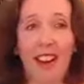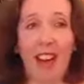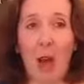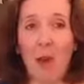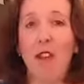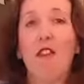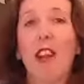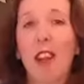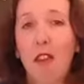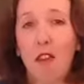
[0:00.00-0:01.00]
am I
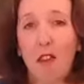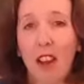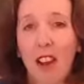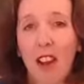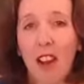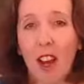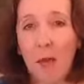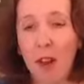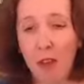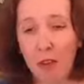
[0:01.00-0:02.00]
feeling fear? Am
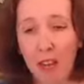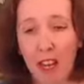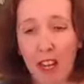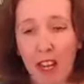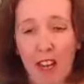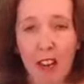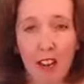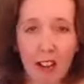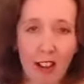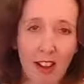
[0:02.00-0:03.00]
I feeling
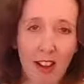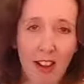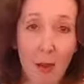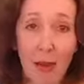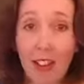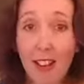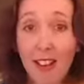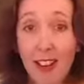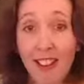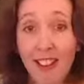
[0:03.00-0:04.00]
anxiety? Am I
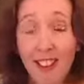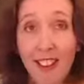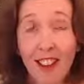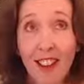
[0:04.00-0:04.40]
excited?